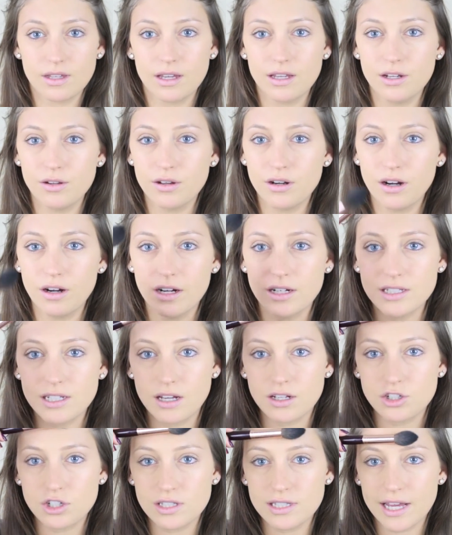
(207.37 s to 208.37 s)
You can already
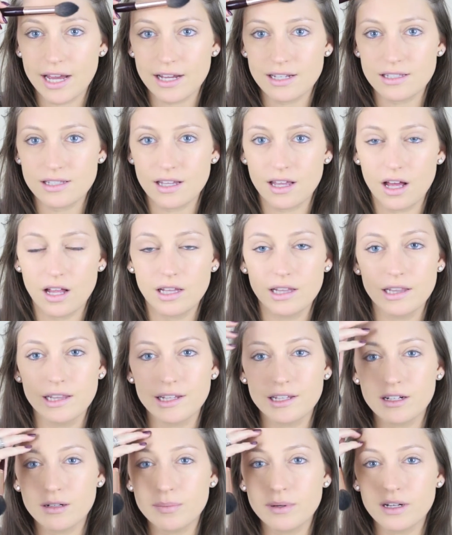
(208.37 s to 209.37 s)
tell it just adds a
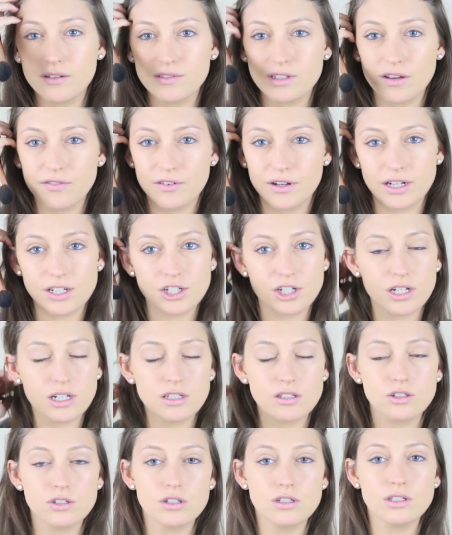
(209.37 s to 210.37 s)
little bit of definition.
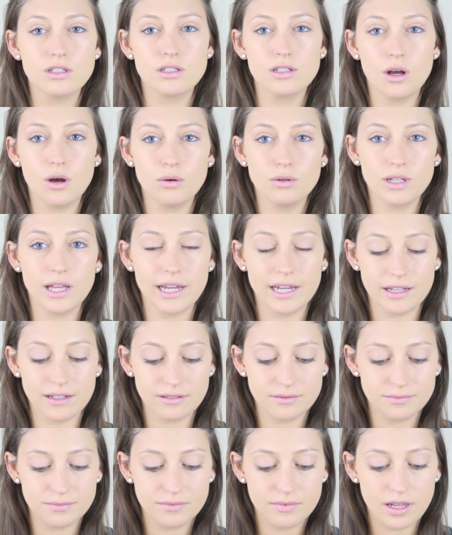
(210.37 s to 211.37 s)
It's just so light
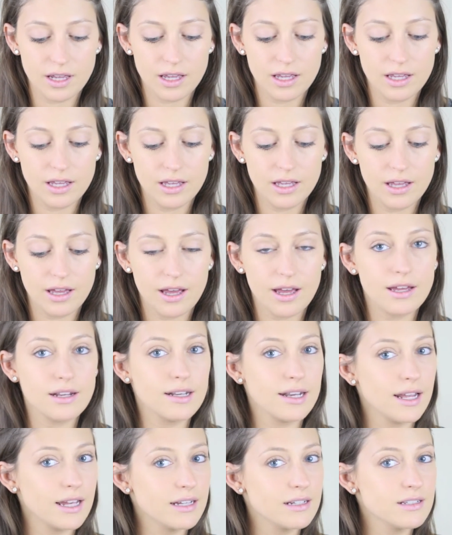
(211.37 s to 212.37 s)

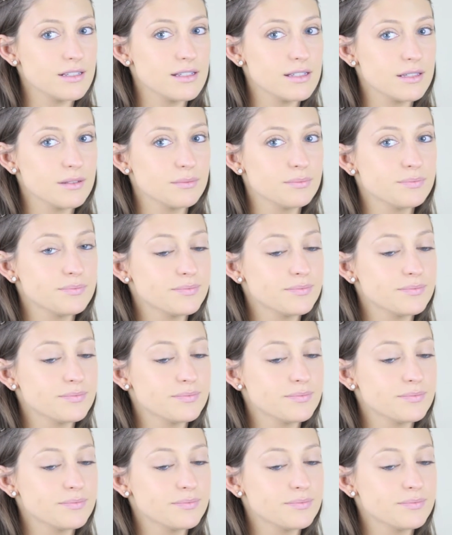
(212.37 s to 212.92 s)
and nice.